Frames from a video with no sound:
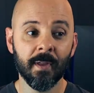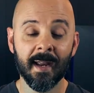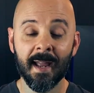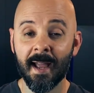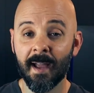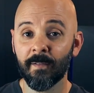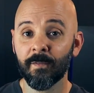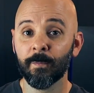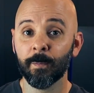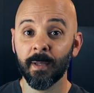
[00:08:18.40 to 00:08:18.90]
They
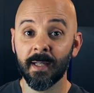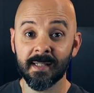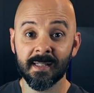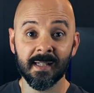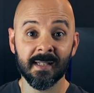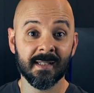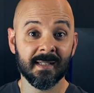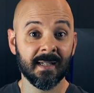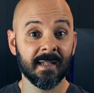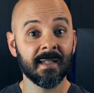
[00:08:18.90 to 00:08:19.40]
have
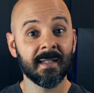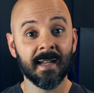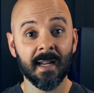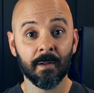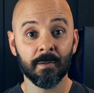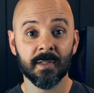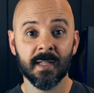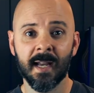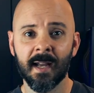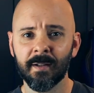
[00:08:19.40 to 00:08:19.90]
places in
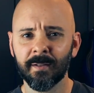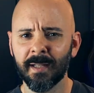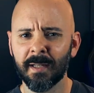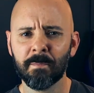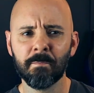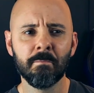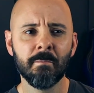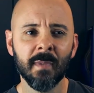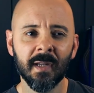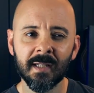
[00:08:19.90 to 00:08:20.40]
downtown, like
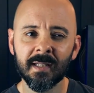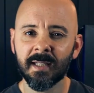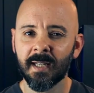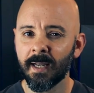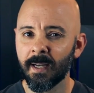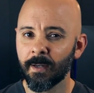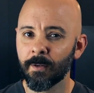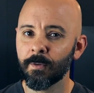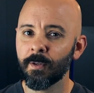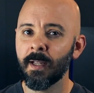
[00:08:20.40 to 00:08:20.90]

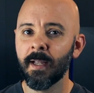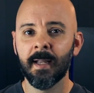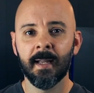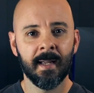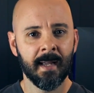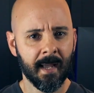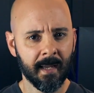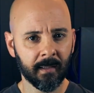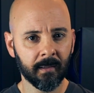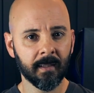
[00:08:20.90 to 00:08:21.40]
Midtown
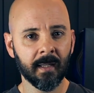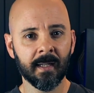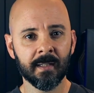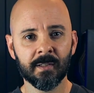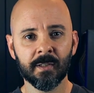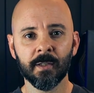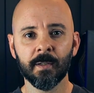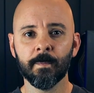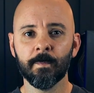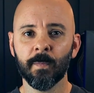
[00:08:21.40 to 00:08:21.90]

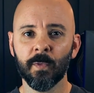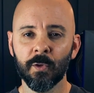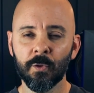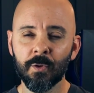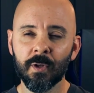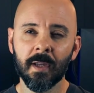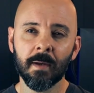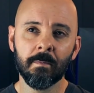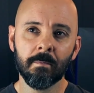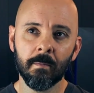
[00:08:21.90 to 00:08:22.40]
Atlanta,
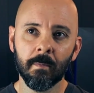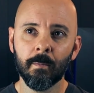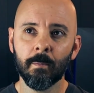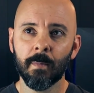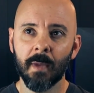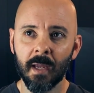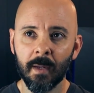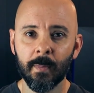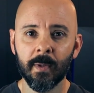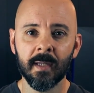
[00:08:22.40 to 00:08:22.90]
you can
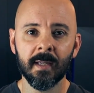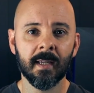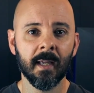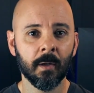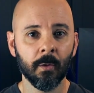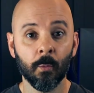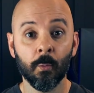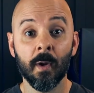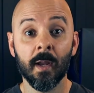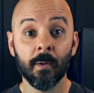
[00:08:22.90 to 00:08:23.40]
maybe
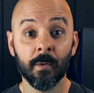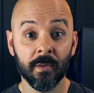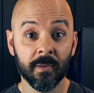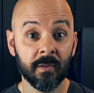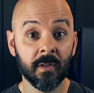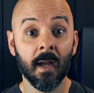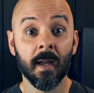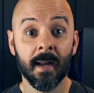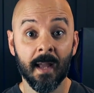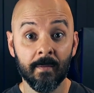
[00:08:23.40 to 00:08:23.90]
get away with
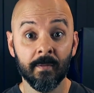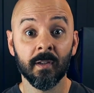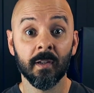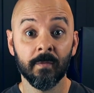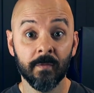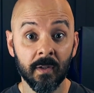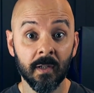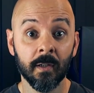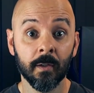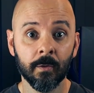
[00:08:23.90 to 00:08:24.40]
not having a
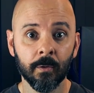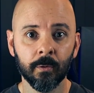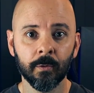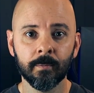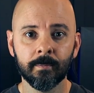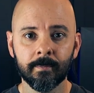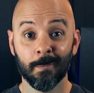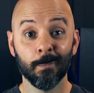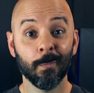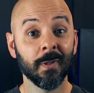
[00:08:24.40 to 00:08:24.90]

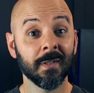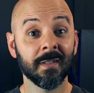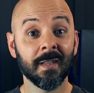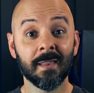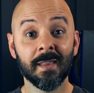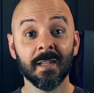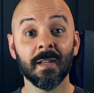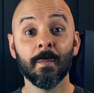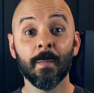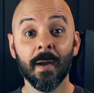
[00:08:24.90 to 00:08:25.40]
vehicle. But the
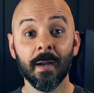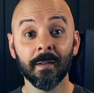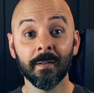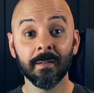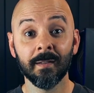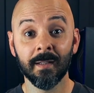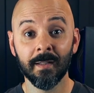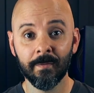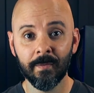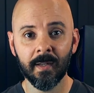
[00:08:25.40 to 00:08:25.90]
thing
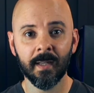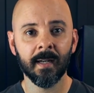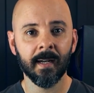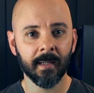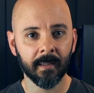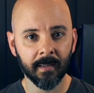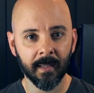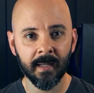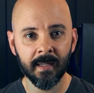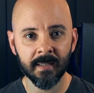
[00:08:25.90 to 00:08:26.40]
about living in
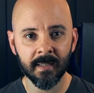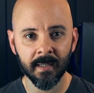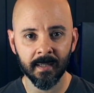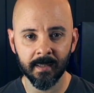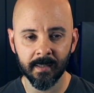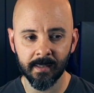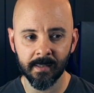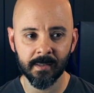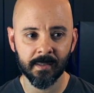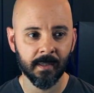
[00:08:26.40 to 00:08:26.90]
Atlanta
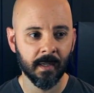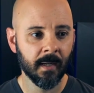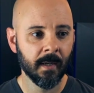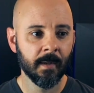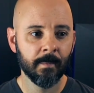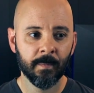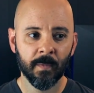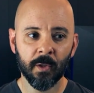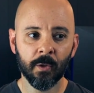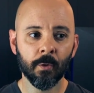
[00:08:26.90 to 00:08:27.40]
is,
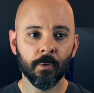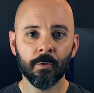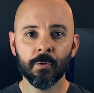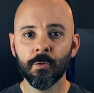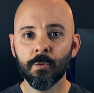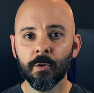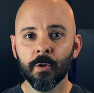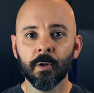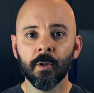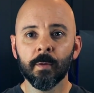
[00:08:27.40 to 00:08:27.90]

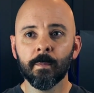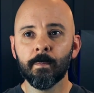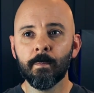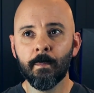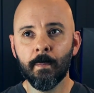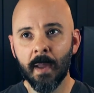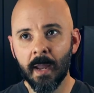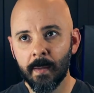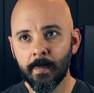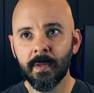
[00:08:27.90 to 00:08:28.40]
you could
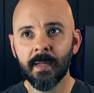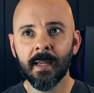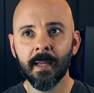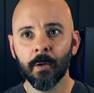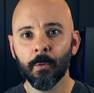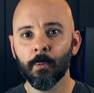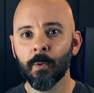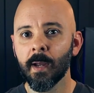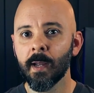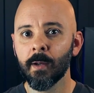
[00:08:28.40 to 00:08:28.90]
maybe get
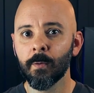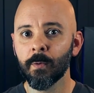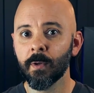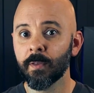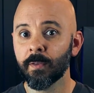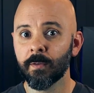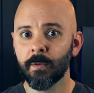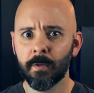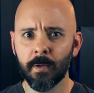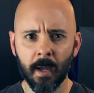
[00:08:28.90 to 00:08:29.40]
away
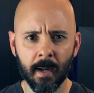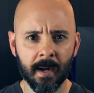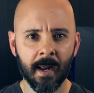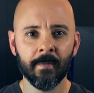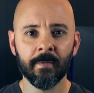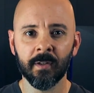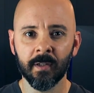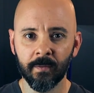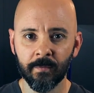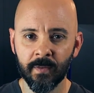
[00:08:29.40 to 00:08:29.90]
with not
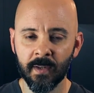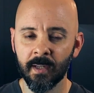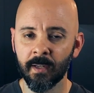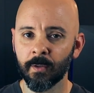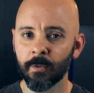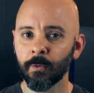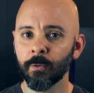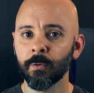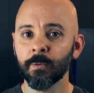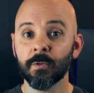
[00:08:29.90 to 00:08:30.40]
having a
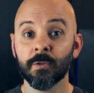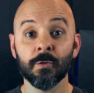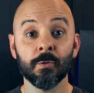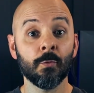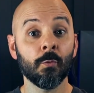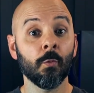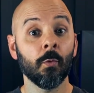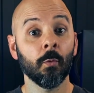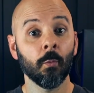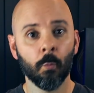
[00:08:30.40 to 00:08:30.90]
vehicle
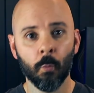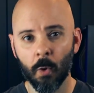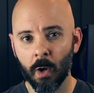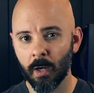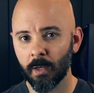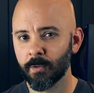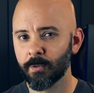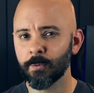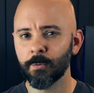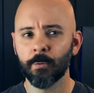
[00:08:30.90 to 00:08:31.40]
to
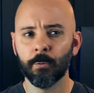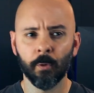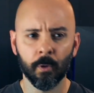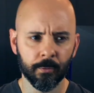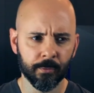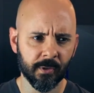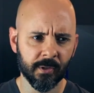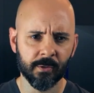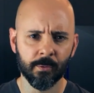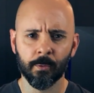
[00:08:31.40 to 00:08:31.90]
walk to
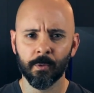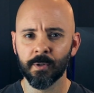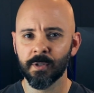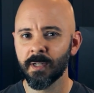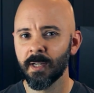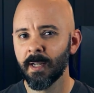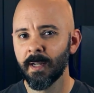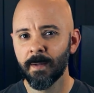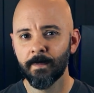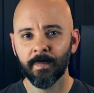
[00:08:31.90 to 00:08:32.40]
grocery
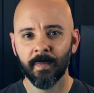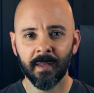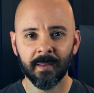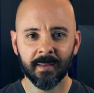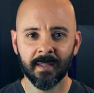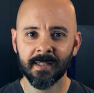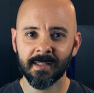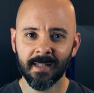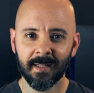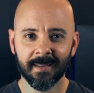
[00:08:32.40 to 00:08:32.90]
stores
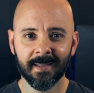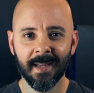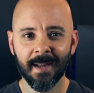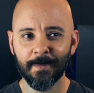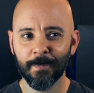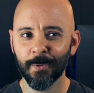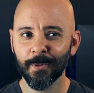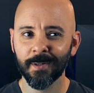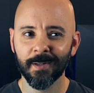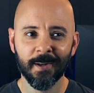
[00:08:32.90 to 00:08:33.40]
and things like
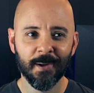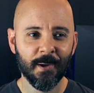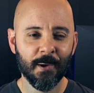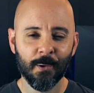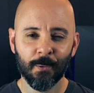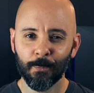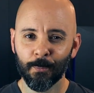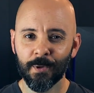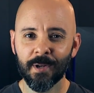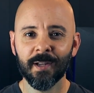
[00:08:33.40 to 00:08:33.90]
that. But
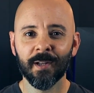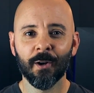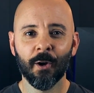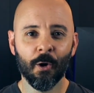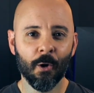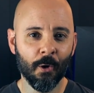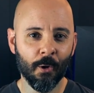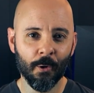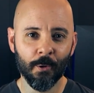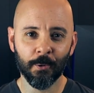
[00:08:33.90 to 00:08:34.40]
what, are you going to
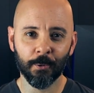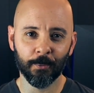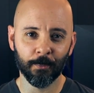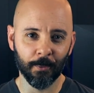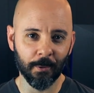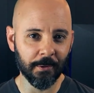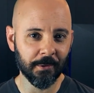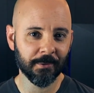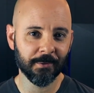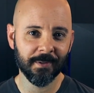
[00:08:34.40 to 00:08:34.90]
haul
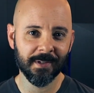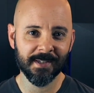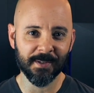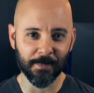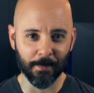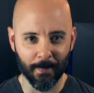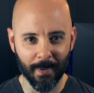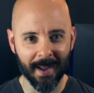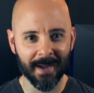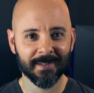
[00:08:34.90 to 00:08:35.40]
groceries
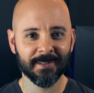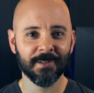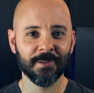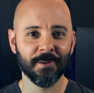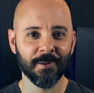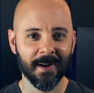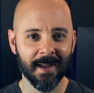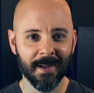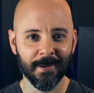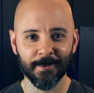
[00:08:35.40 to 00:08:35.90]
back to
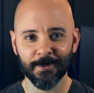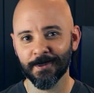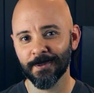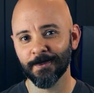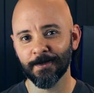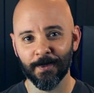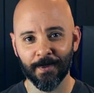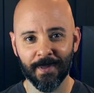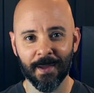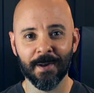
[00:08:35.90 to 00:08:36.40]
your
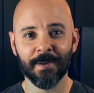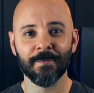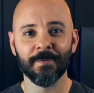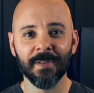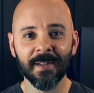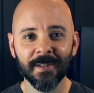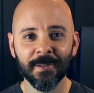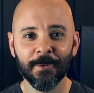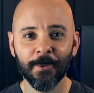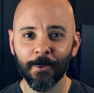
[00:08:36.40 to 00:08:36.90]
house without a
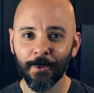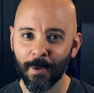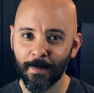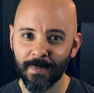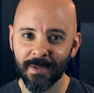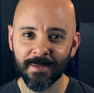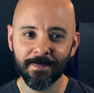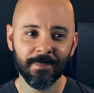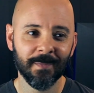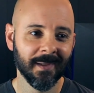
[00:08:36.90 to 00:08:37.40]
vehicle? I
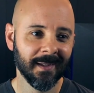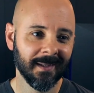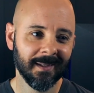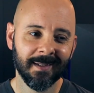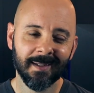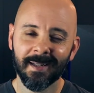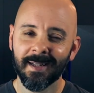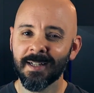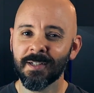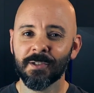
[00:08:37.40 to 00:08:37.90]
mean,
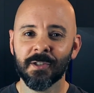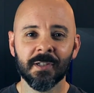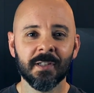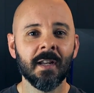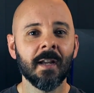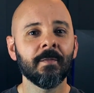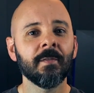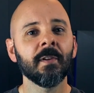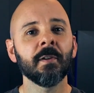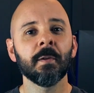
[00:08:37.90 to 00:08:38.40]
it's just
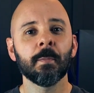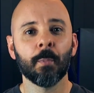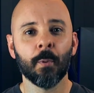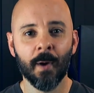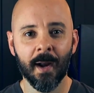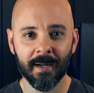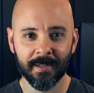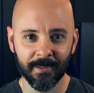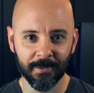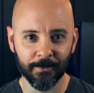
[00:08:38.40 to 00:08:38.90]
not very
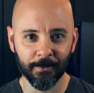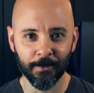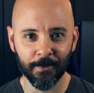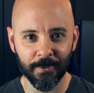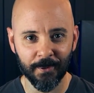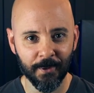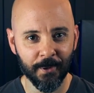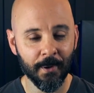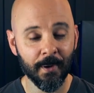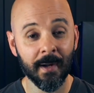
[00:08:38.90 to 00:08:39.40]
practical,
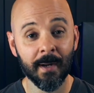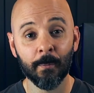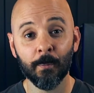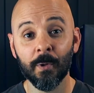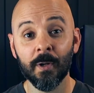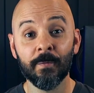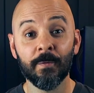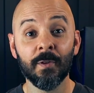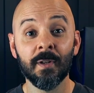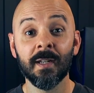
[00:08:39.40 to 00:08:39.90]
and
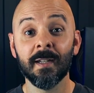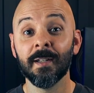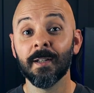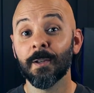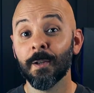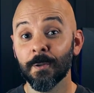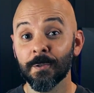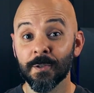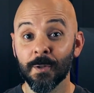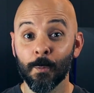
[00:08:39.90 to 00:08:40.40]
what if you need to
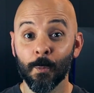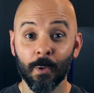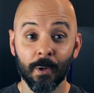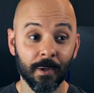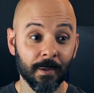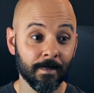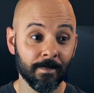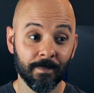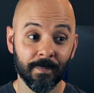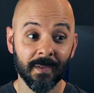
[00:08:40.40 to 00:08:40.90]
go
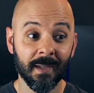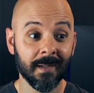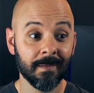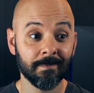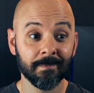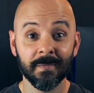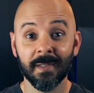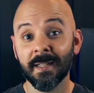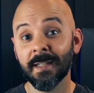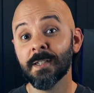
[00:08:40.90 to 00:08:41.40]
somewhere that
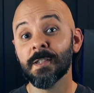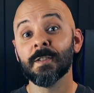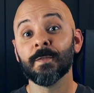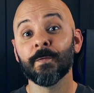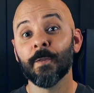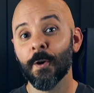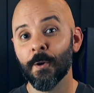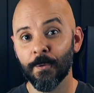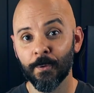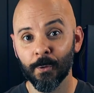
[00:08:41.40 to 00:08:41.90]
is
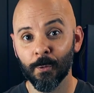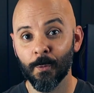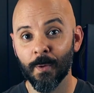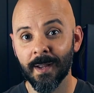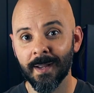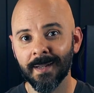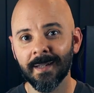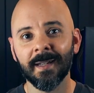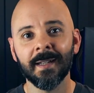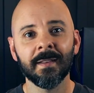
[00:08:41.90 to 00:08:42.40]
farther
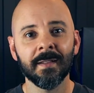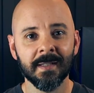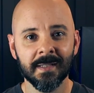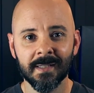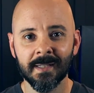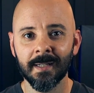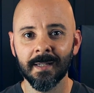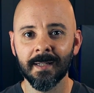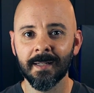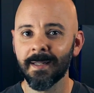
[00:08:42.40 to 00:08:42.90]
away in the
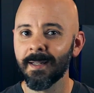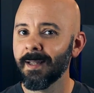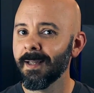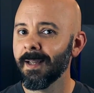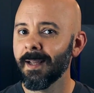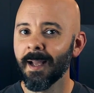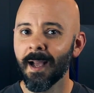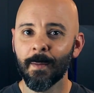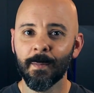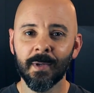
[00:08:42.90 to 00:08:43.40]
city?
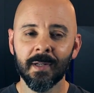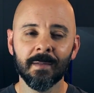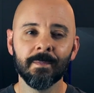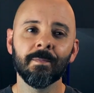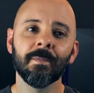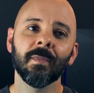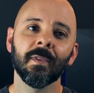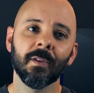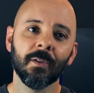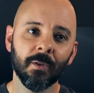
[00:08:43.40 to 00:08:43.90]
I
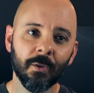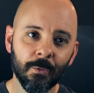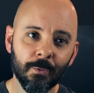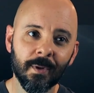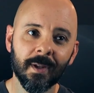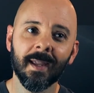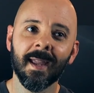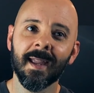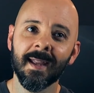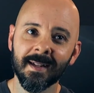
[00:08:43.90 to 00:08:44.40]
mean, you
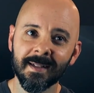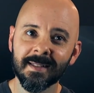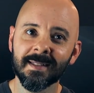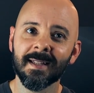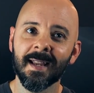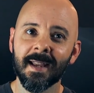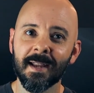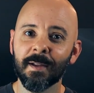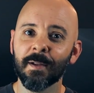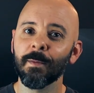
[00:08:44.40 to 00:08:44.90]
can
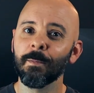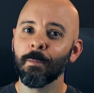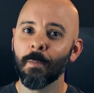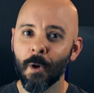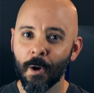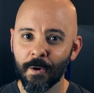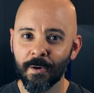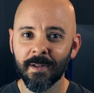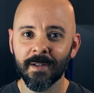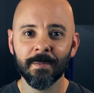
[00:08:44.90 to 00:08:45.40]
take
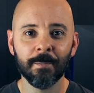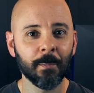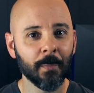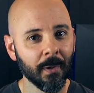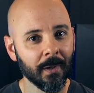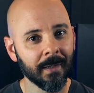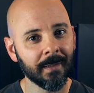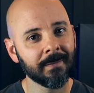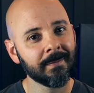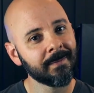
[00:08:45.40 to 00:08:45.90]
MARTA,
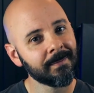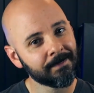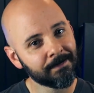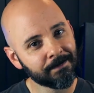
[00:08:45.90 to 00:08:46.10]
but